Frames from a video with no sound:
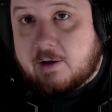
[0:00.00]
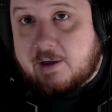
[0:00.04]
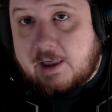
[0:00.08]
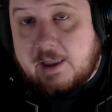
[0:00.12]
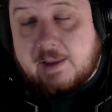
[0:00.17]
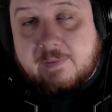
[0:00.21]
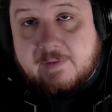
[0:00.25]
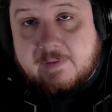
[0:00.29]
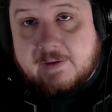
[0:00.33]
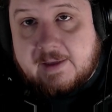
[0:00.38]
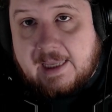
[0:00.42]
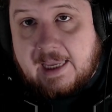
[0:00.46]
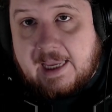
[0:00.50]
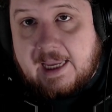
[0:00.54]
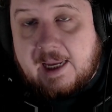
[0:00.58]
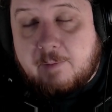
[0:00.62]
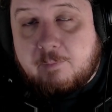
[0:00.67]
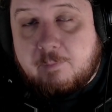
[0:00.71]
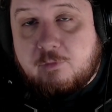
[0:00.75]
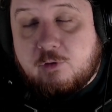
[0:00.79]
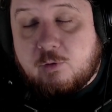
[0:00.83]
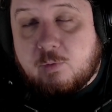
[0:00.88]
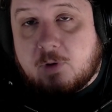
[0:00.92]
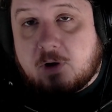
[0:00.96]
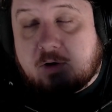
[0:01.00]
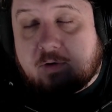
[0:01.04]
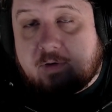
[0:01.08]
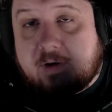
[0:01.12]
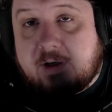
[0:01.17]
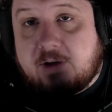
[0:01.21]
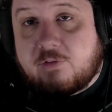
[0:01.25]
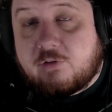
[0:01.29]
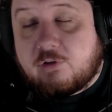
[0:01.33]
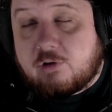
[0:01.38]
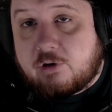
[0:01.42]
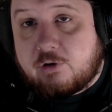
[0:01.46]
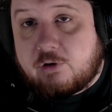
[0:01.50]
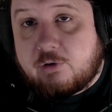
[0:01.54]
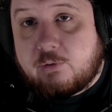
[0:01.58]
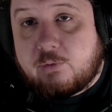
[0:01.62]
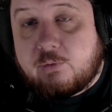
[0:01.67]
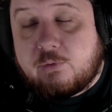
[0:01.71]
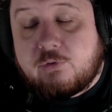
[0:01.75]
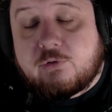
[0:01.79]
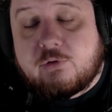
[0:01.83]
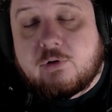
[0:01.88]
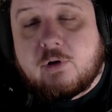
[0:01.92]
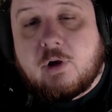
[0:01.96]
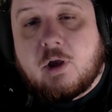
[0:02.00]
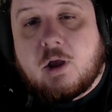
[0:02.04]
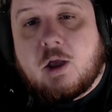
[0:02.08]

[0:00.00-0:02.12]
in the game to increase clues,